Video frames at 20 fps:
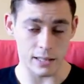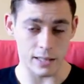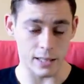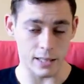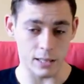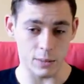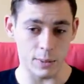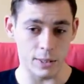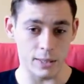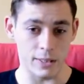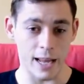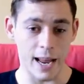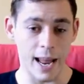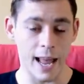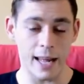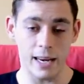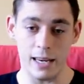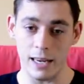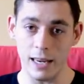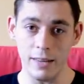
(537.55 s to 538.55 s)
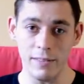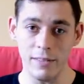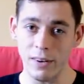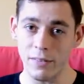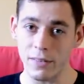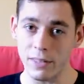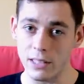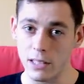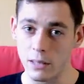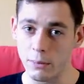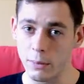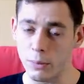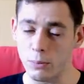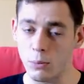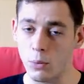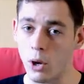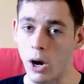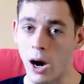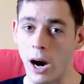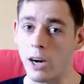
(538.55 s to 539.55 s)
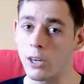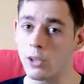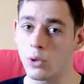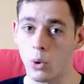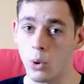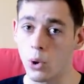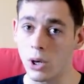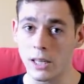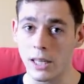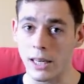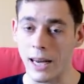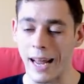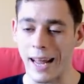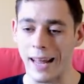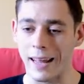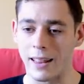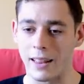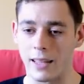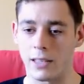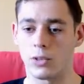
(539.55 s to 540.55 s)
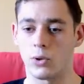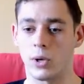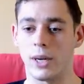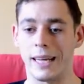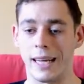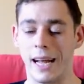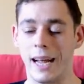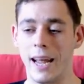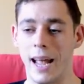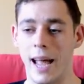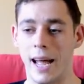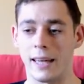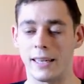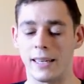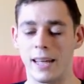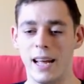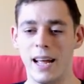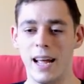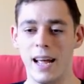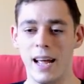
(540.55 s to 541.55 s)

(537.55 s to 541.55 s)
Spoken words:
the experience I had, and even if it's a little bit more hardcore than the training I had,